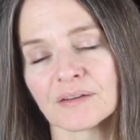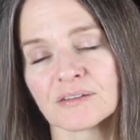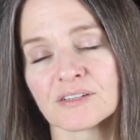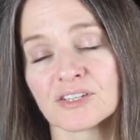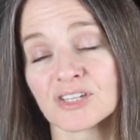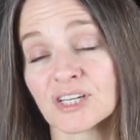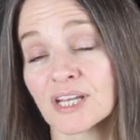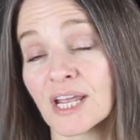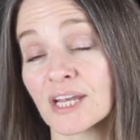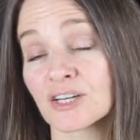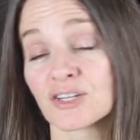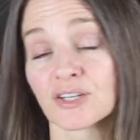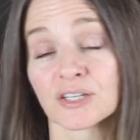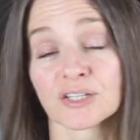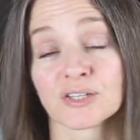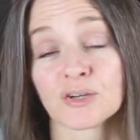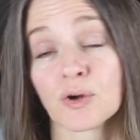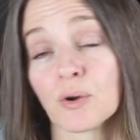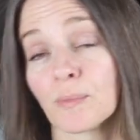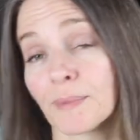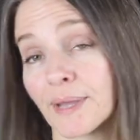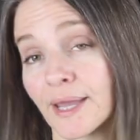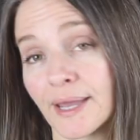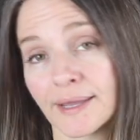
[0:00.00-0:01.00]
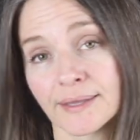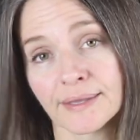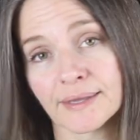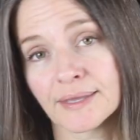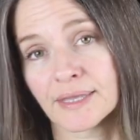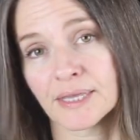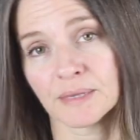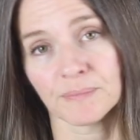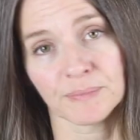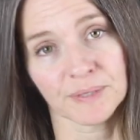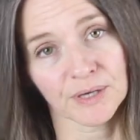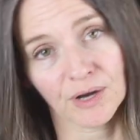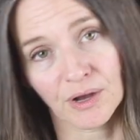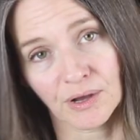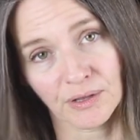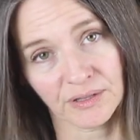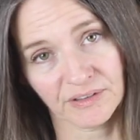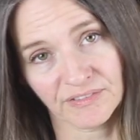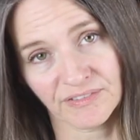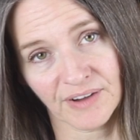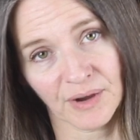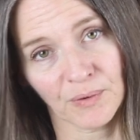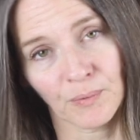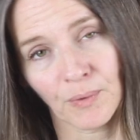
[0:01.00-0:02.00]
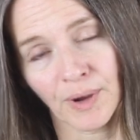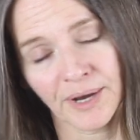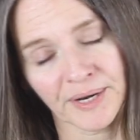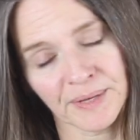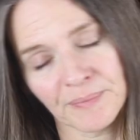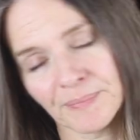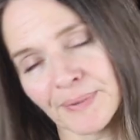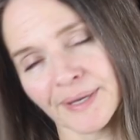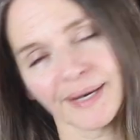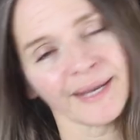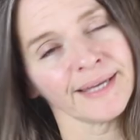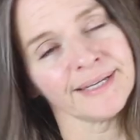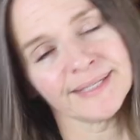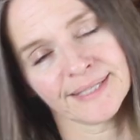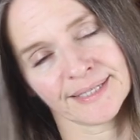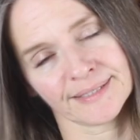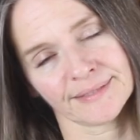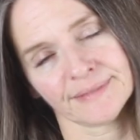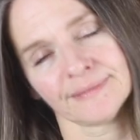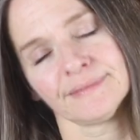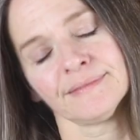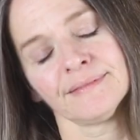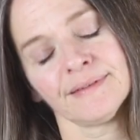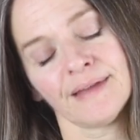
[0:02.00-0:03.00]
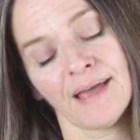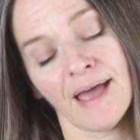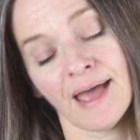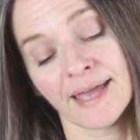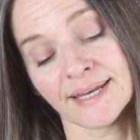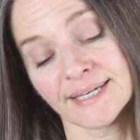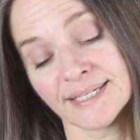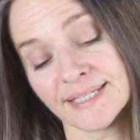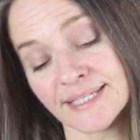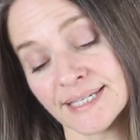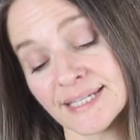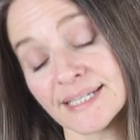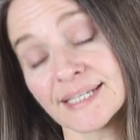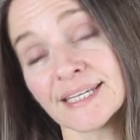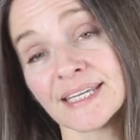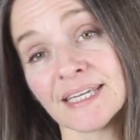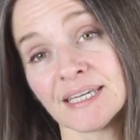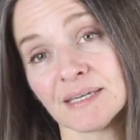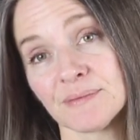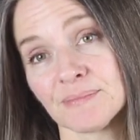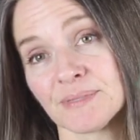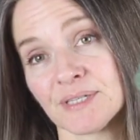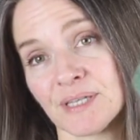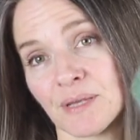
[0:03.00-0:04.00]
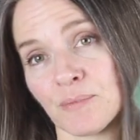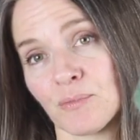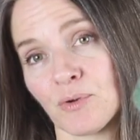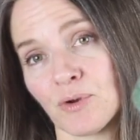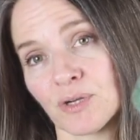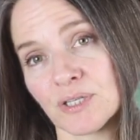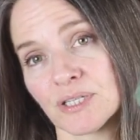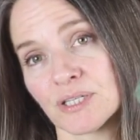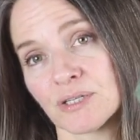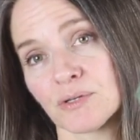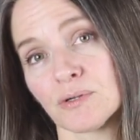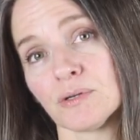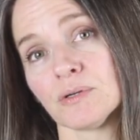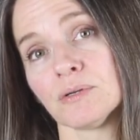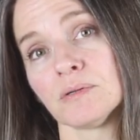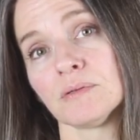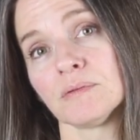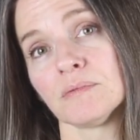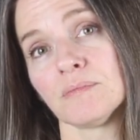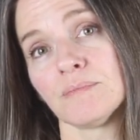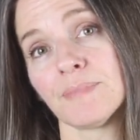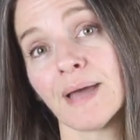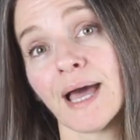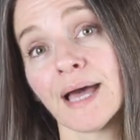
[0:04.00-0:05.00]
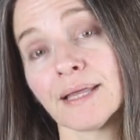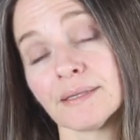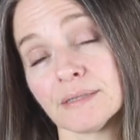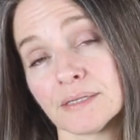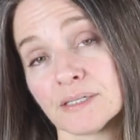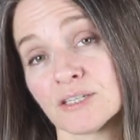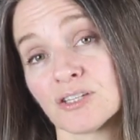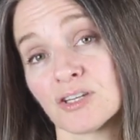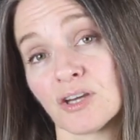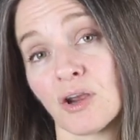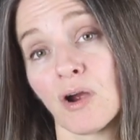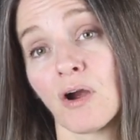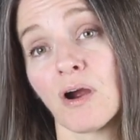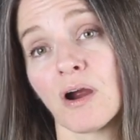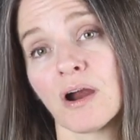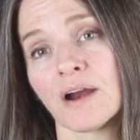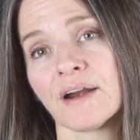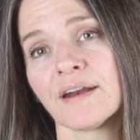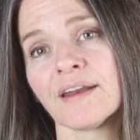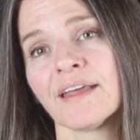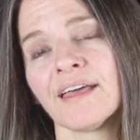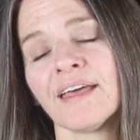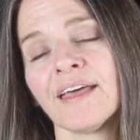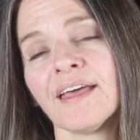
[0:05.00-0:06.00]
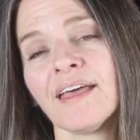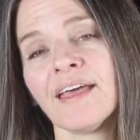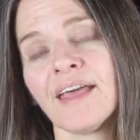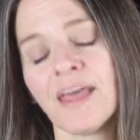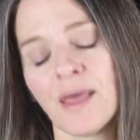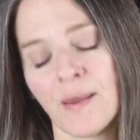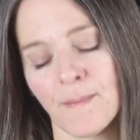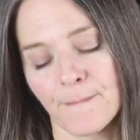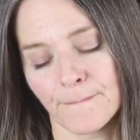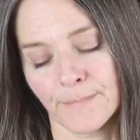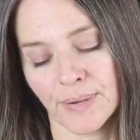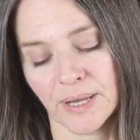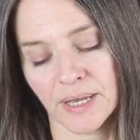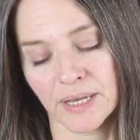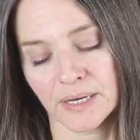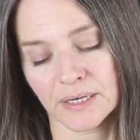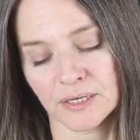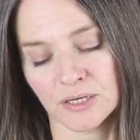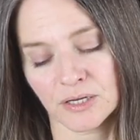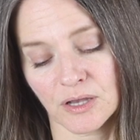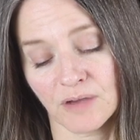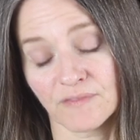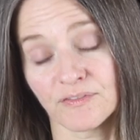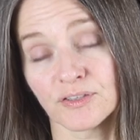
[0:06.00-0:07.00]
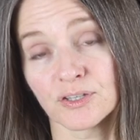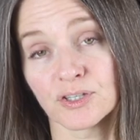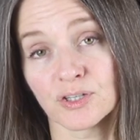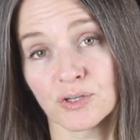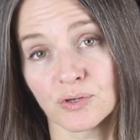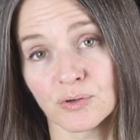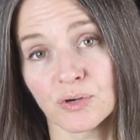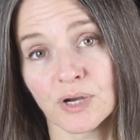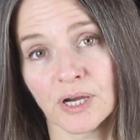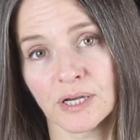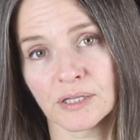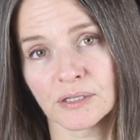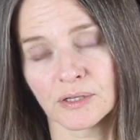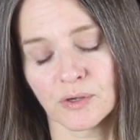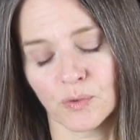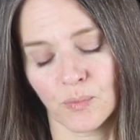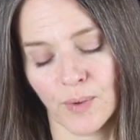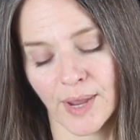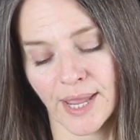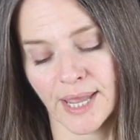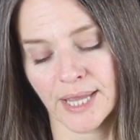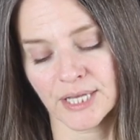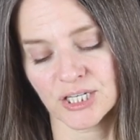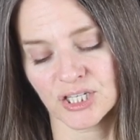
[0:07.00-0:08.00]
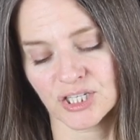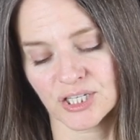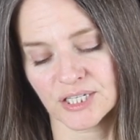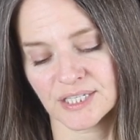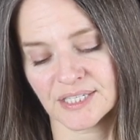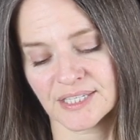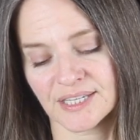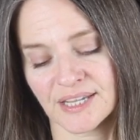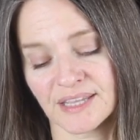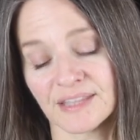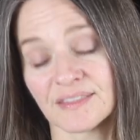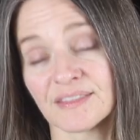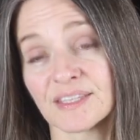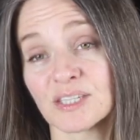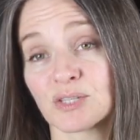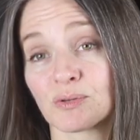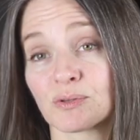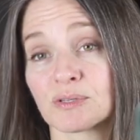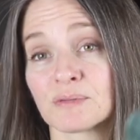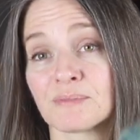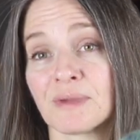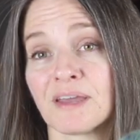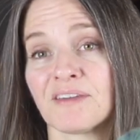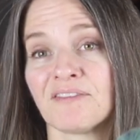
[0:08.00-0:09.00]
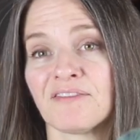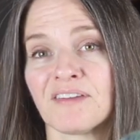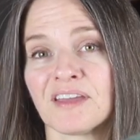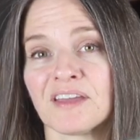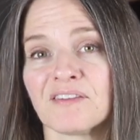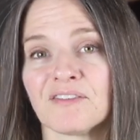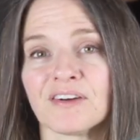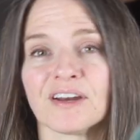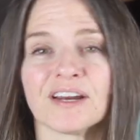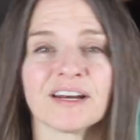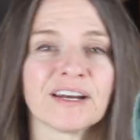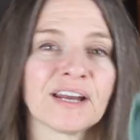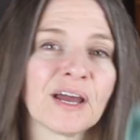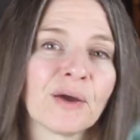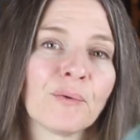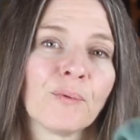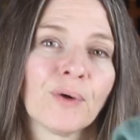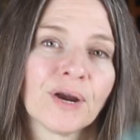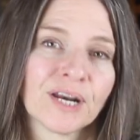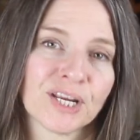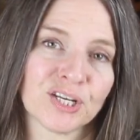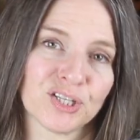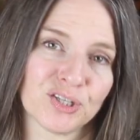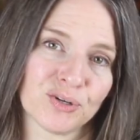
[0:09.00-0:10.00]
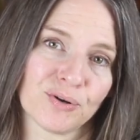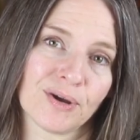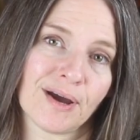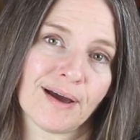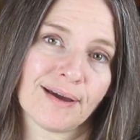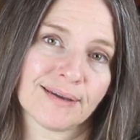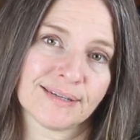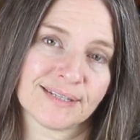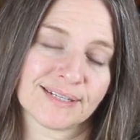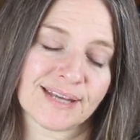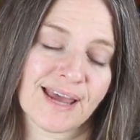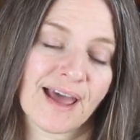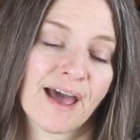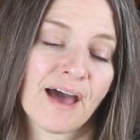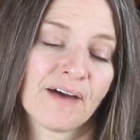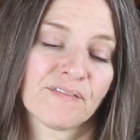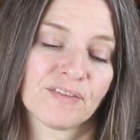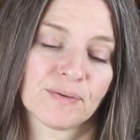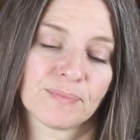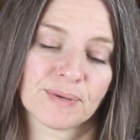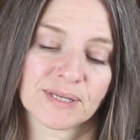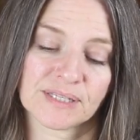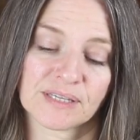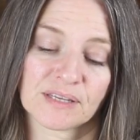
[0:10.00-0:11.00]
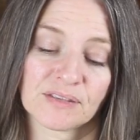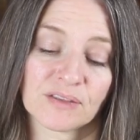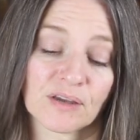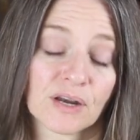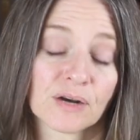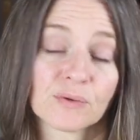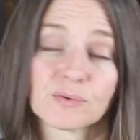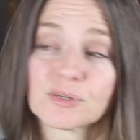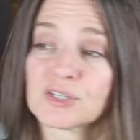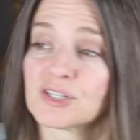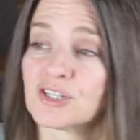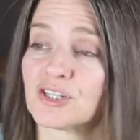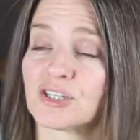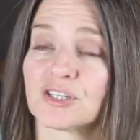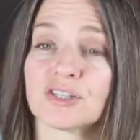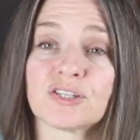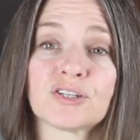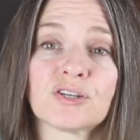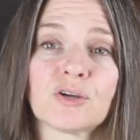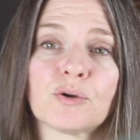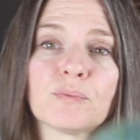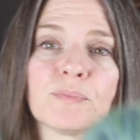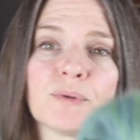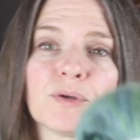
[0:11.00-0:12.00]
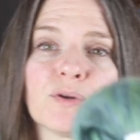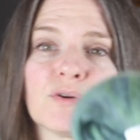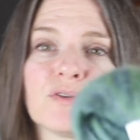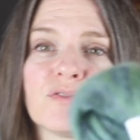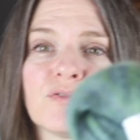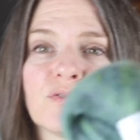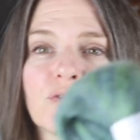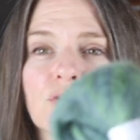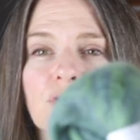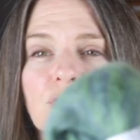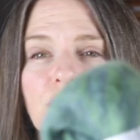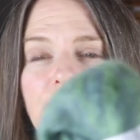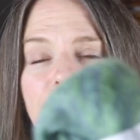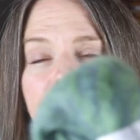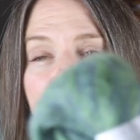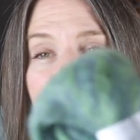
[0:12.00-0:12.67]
She actually told me I could keep it all if I wanted, but I didn't. I did keep some Crystal Palace yarn, but of the two colorway she sent, this was my favorite, and I wanted you guys to have it because I thought it was just so beautiful.